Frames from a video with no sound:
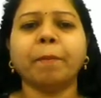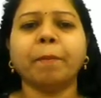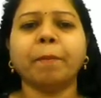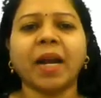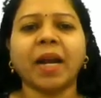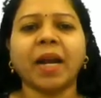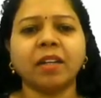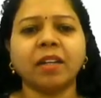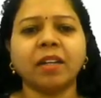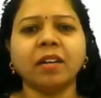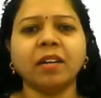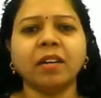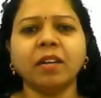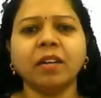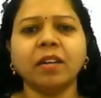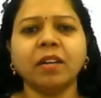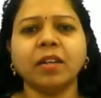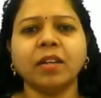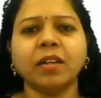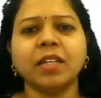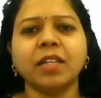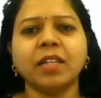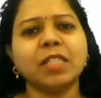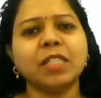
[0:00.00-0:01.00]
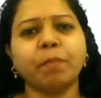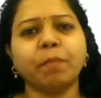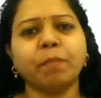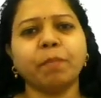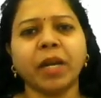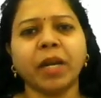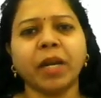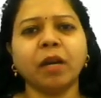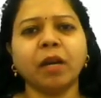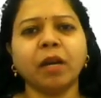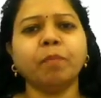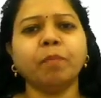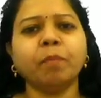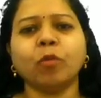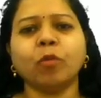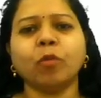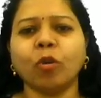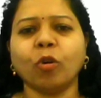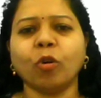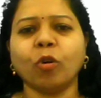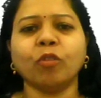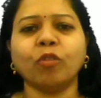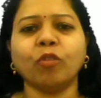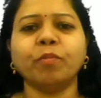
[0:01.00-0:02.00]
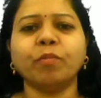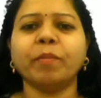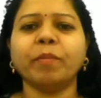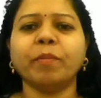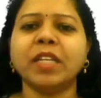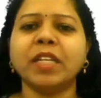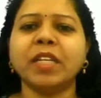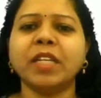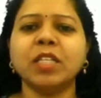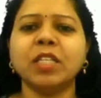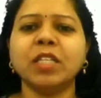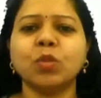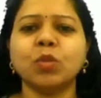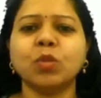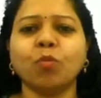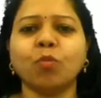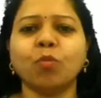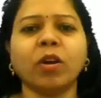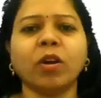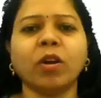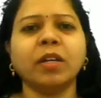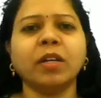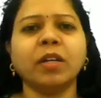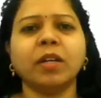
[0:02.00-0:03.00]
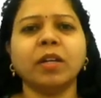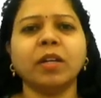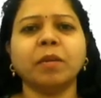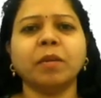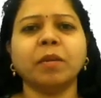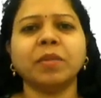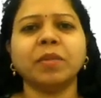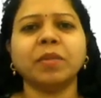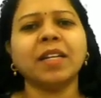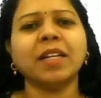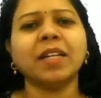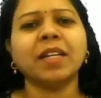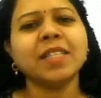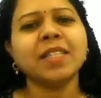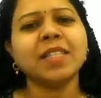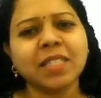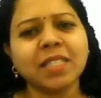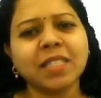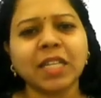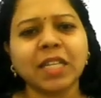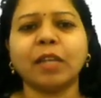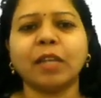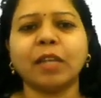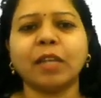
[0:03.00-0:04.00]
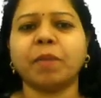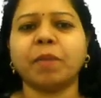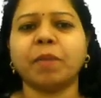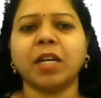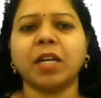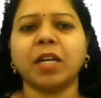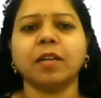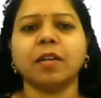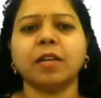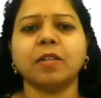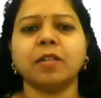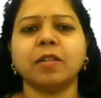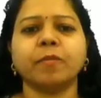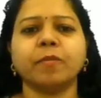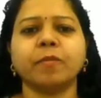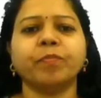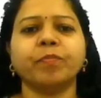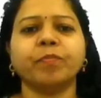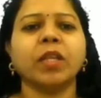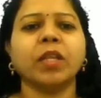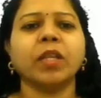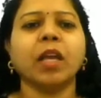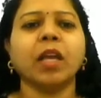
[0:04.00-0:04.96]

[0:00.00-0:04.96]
Matter is made up of many small, that is tiny particles.